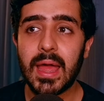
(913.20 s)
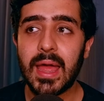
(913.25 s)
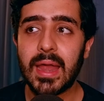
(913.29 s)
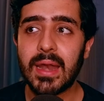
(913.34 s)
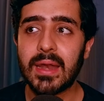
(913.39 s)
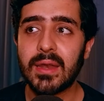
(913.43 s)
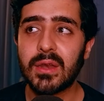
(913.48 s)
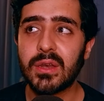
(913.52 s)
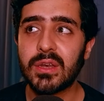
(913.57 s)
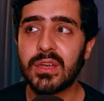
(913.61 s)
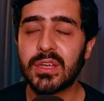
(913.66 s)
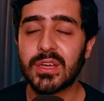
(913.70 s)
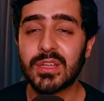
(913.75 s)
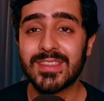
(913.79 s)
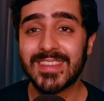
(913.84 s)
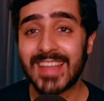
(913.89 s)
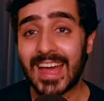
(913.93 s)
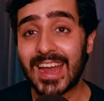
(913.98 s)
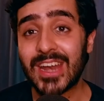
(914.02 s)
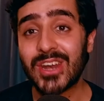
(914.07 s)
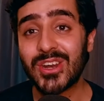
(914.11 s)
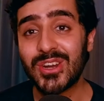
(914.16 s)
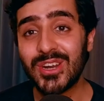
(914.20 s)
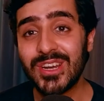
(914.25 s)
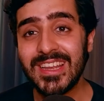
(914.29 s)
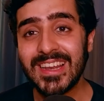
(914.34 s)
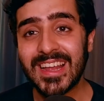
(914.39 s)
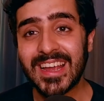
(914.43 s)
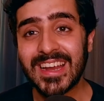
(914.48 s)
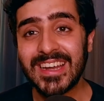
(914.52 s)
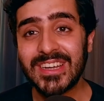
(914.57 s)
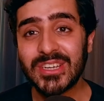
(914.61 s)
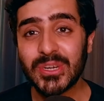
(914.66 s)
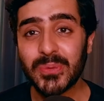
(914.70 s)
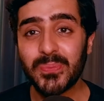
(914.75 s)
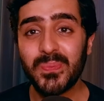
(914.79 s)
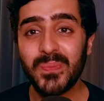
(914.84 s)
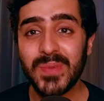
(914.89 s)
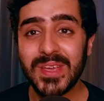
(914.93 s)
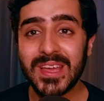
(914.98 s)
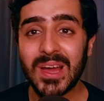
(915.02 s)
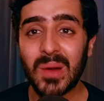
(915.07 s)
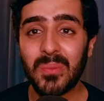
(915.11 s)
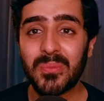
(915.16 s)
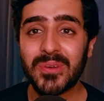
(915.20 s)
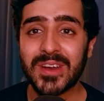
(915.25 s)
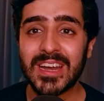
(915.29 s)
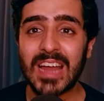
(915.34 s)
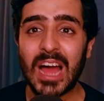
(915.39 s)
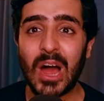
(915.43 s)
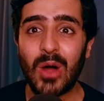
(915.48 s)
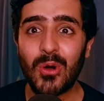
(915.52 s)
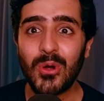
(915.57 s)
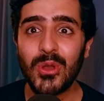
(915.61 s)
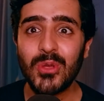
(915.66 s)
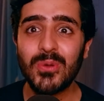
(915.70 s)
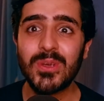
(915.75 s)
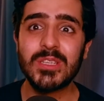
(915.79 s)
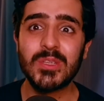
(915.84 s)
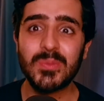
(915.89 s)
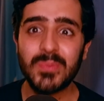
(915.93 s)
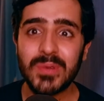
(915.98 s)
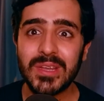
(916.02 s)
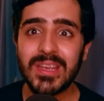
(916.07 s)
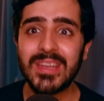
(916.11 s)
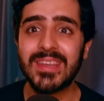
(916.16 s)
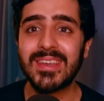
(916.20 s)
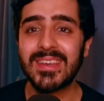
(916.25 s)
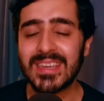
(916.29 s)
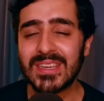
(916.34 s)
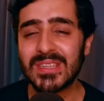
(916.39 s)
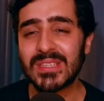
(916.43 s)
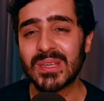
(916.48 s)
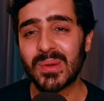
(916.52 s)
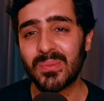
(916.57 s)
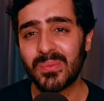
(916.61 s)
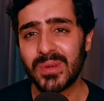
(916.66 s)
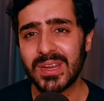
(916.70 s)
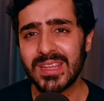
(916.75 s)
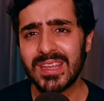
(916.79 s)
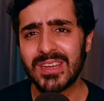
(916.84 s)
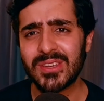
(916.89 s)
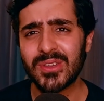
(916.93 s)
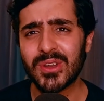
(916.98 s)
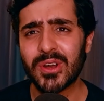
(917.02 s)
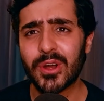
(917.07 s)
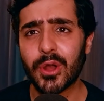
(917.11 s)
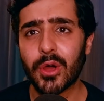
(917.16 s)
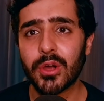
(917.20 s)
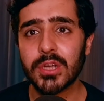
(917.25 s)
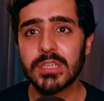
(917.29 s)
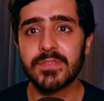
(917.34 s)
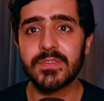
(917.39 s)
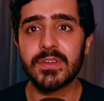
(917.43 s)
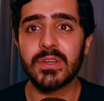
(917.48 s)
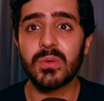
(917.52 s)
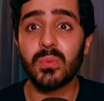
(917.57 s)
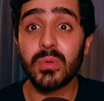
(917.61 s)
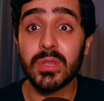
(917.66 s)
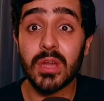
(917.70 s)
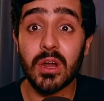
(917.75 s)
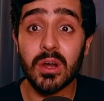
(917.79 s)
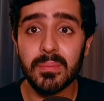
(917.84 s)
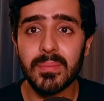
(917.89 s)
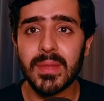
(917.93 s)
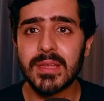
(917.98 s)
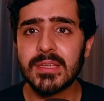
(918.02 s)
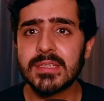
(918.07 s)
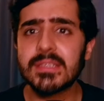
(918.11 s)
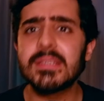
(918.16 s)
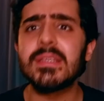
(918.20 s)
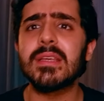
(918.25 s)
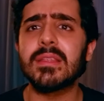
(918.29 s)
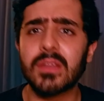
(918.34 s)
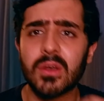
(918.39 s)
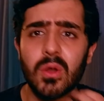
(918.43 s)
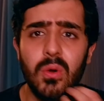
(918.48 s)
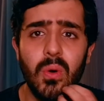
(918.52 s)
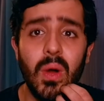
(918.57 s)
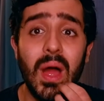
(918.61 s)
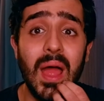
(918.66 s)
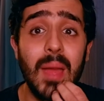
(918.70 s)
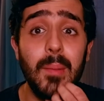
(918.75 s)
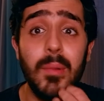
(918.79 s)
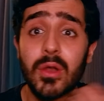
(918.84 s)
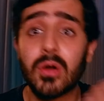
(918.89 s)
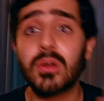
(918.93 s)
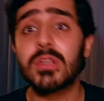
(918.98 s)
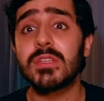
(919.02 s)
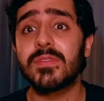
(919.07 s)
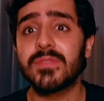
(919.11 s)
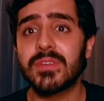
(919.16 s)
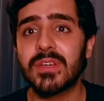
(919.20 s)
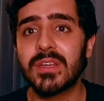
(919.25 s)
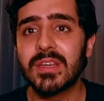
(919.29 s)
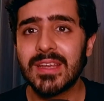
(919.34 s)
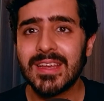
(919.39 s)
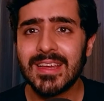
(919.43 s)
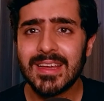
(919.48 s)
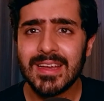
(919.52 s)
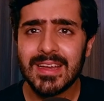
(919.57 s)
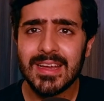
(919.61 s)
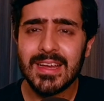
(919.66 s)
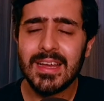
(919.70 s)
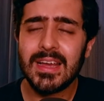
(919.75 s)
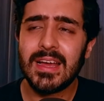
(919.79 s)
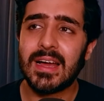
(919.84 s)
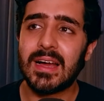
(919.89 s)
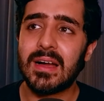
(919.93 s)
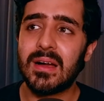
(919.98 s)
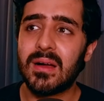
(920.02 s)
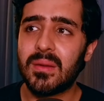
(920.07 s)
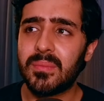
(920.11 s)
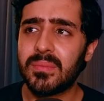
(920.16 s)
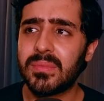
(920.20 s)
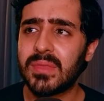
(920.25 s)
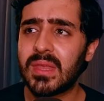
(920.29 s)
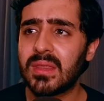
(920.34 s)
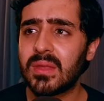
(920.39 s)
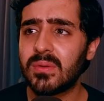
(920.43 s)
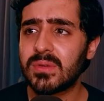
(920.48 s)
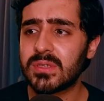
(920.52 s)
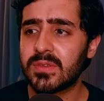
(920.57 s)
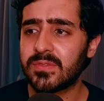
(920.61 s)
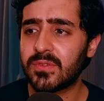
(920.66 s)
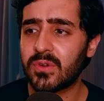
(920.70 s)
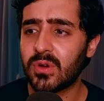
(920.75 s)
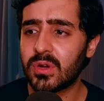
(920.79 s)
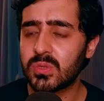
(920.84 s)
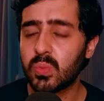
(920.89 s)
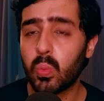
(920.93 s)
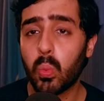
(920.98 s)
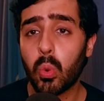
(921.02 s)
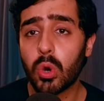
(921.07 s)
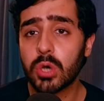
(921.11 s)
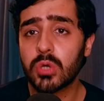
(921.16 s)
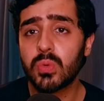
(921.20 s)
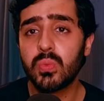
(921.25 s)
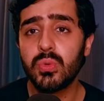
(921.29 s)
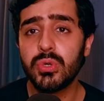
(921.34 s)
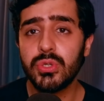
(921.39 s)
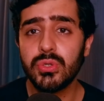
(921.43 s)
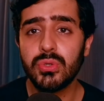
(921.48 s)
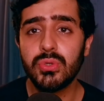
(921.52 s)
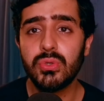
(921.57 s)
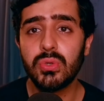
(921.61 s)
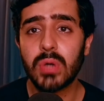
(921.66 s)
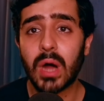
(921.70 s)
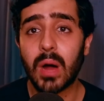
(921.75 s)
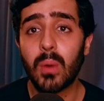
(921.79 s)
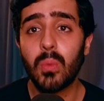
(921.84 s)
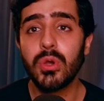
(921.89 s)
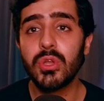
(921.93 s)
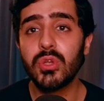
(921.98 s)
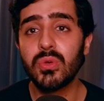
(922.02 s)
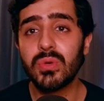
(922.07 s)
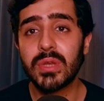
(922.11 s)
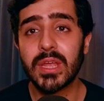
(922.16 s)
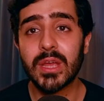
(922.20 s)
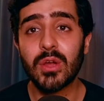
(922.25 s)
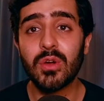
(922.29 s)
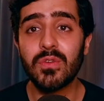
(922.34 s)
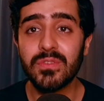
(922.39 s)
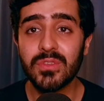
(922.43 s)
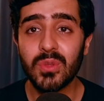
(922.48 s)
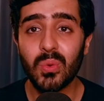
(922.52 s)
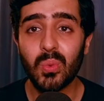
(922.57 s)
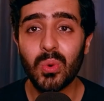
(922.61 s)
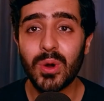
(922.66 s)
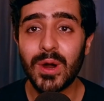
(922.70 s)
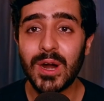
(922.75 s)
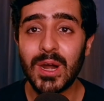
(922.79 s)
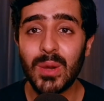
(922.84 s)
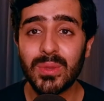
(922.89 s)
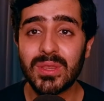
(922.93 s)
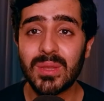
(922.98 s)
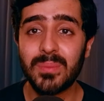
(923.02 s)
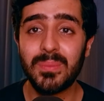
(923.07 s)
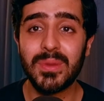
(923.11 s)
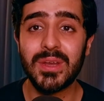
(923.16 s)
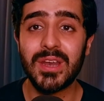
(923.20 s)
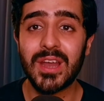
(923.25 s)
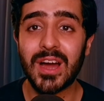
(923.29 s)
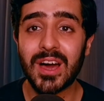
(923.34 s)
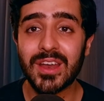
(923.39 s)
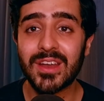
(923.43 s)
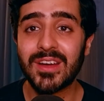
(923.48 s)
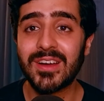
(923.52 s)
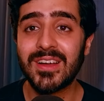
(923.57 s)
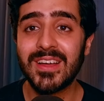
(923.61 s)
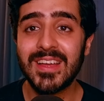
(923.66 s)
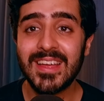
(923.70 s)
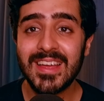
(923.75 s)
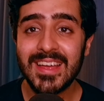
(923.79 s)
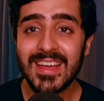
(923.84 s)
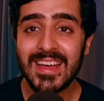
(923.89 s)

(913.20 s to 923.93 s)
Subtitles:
And that really like tripped me up, right? How do you explain to somebody that you're at Oxford without mentioning that, oh, I am at Oxford? Then there was, of course, how would you take over the world with a banana?